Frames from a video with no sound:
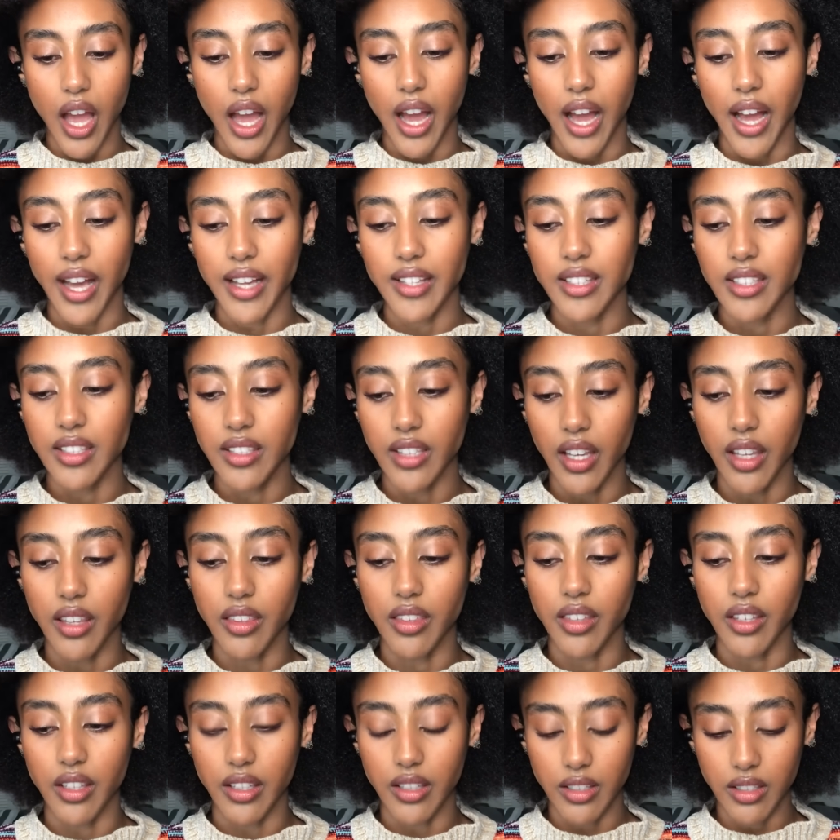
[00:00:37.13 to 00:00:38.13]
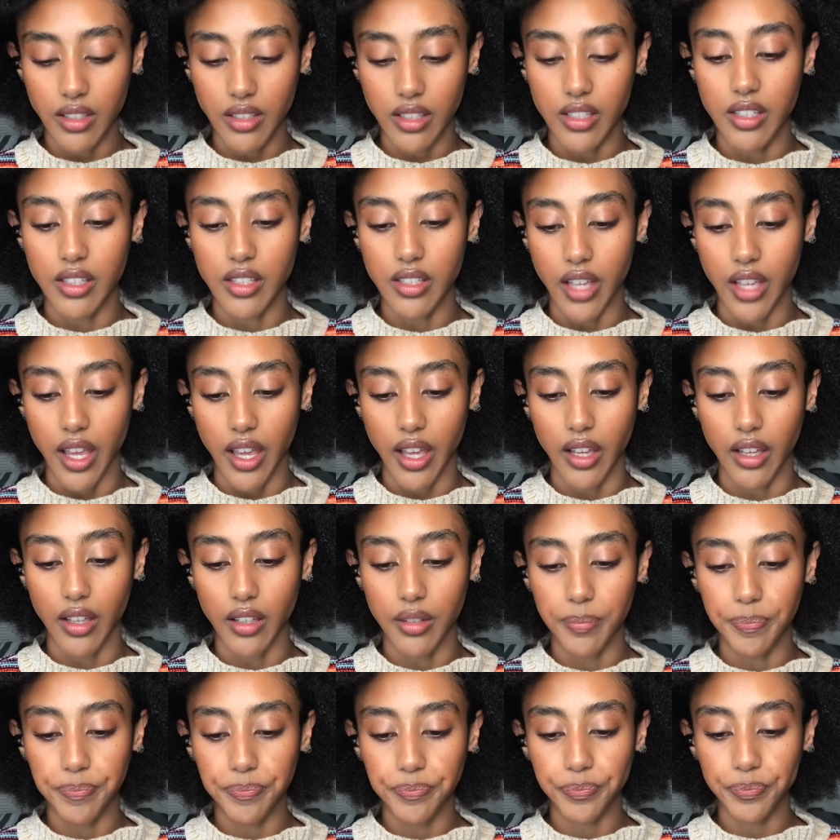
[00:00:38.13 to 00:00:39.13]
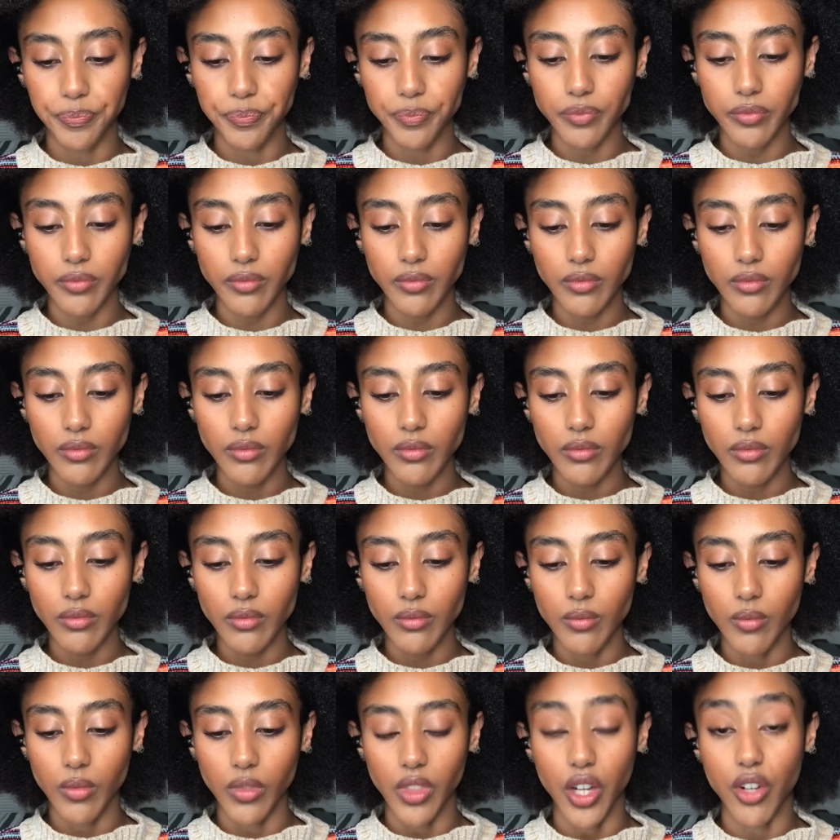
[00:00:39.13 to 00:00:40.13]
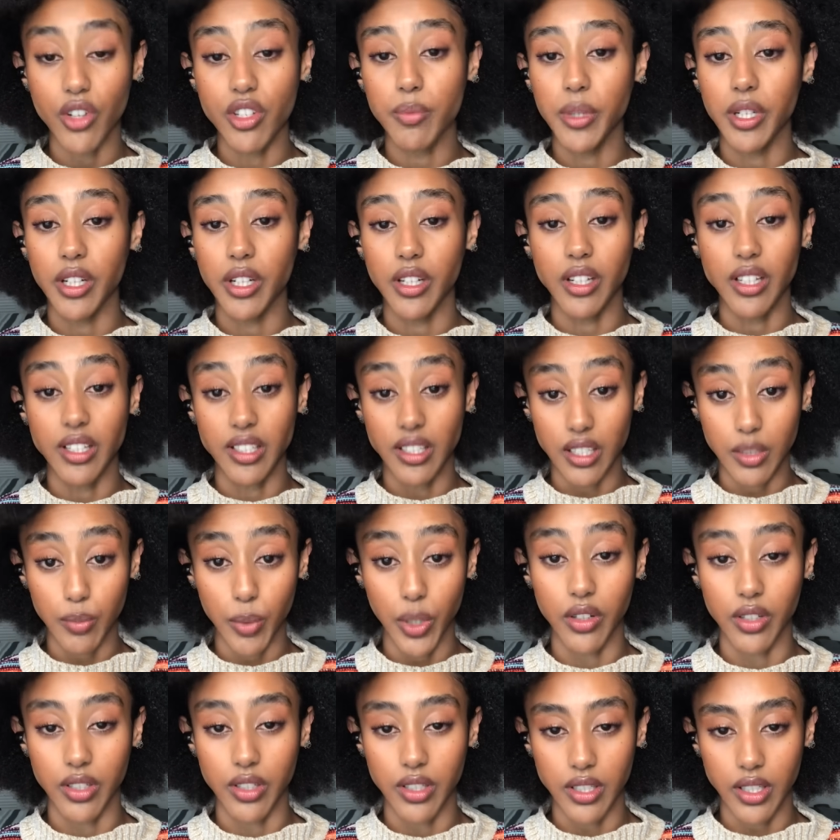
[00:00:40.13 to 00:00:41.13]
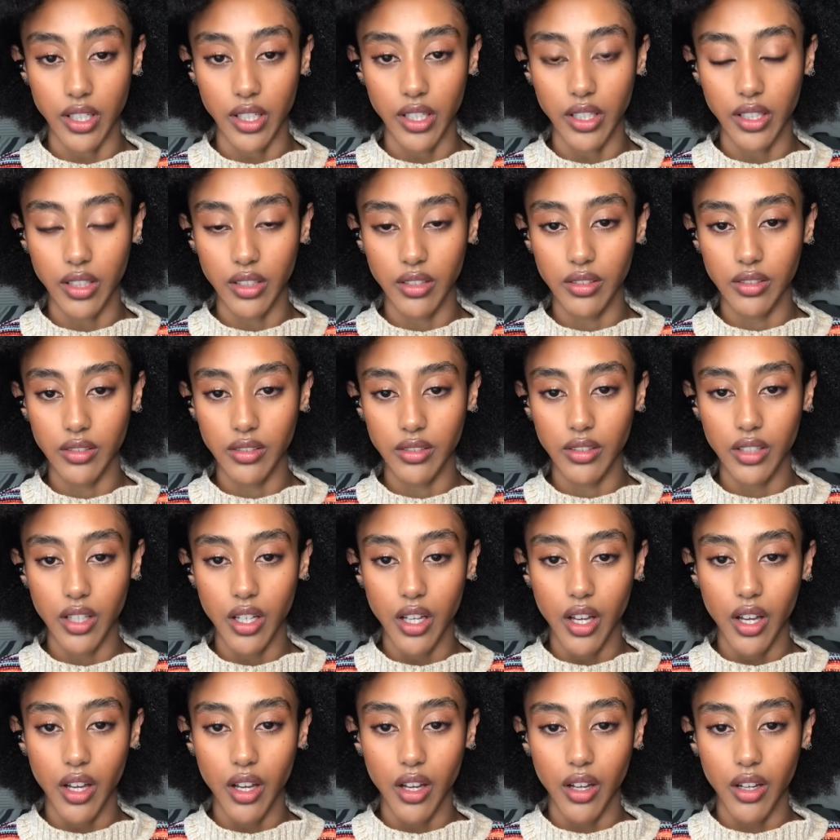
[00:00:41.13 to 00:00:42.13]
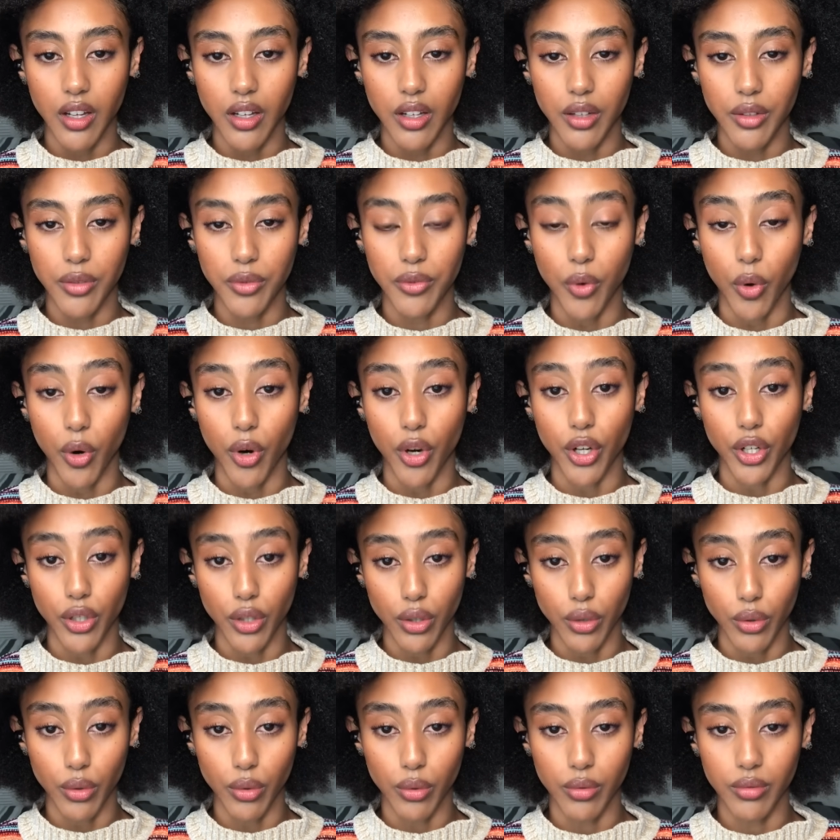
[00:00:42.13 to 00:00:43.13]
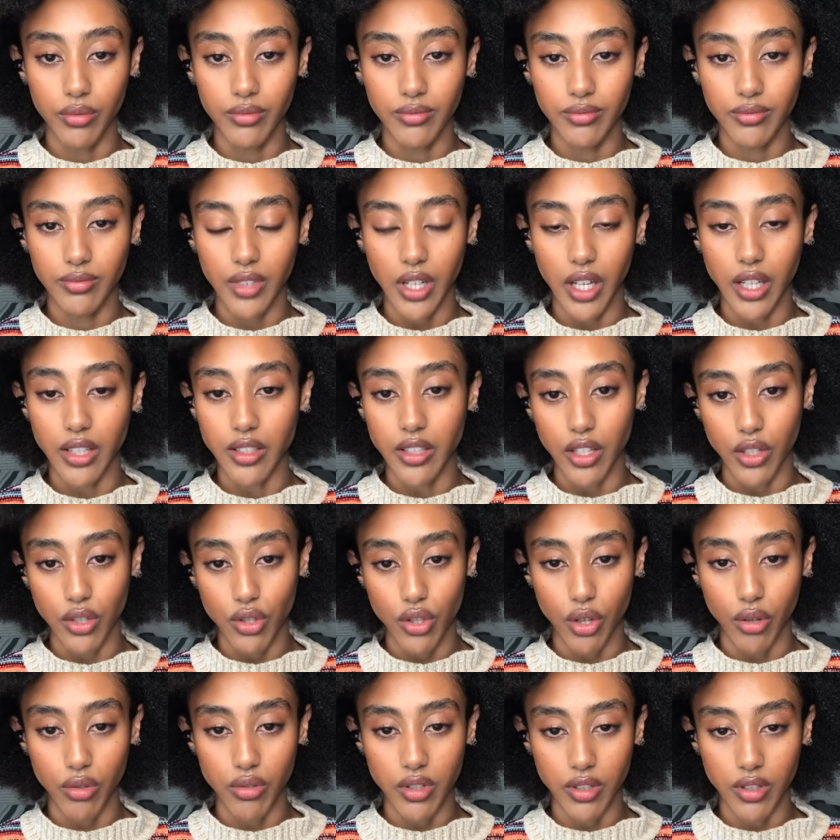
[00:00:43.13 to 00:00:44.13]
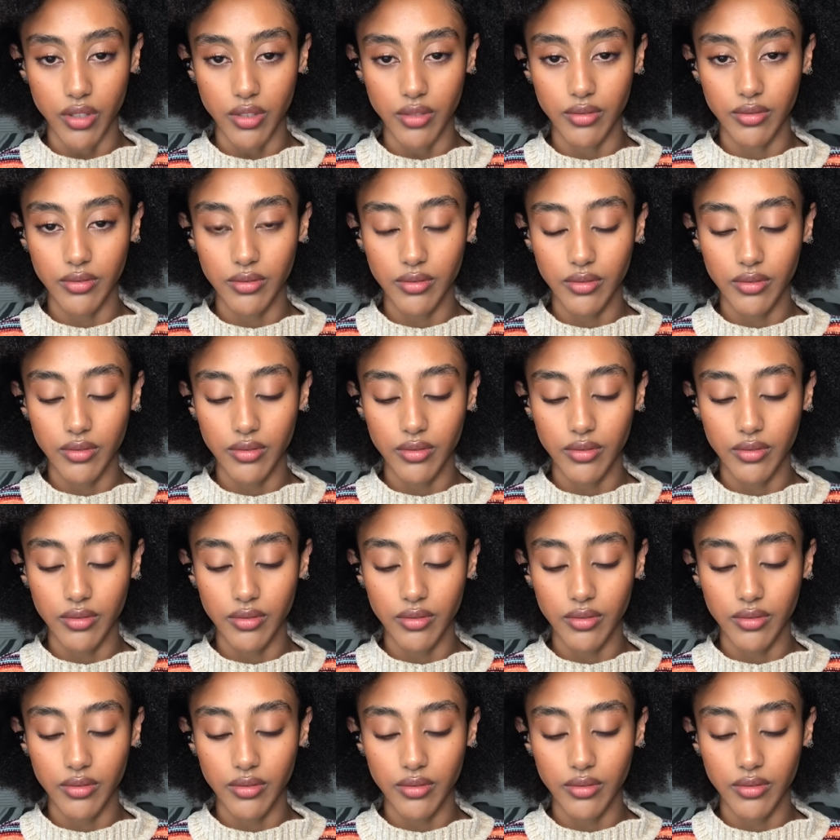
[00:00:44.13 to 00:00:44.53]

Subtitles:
I say this to say there's been a conspiracy for you as a chosen.